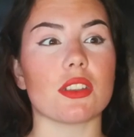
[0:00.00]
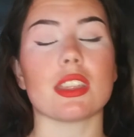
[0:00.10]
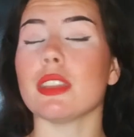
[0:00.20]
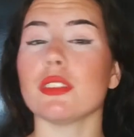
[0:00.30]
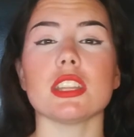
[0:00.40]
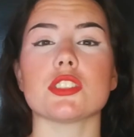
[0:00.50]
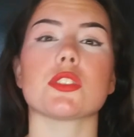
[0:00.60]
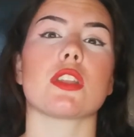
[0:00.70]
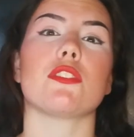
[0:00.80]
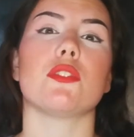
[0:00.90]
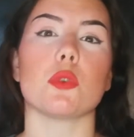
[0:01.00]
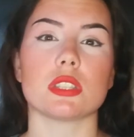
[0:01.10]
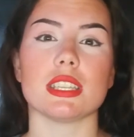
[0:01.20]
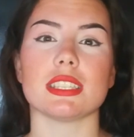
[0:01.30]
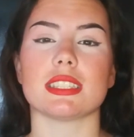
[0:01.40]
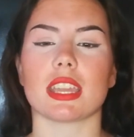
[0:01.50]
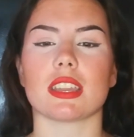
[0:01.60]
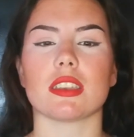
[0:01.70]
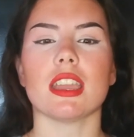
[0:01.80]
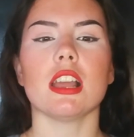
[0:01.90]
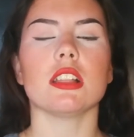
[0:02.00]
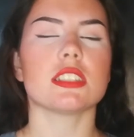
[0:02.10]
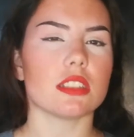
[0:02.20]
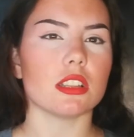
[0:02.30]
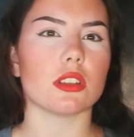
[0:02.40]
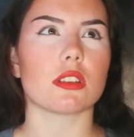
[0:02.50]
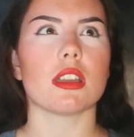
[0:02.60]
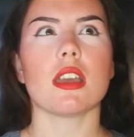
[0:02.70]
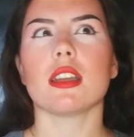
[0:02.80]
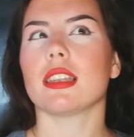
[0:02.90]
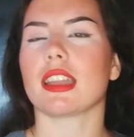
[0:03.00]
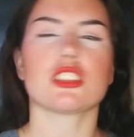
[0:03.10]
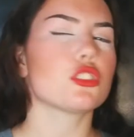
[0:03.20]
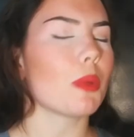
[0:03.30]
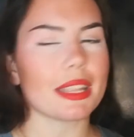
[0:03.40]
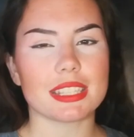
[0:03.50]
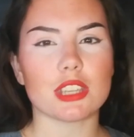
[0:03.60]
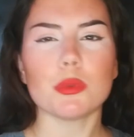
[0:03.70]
Even into their 40s, they could still look like 20.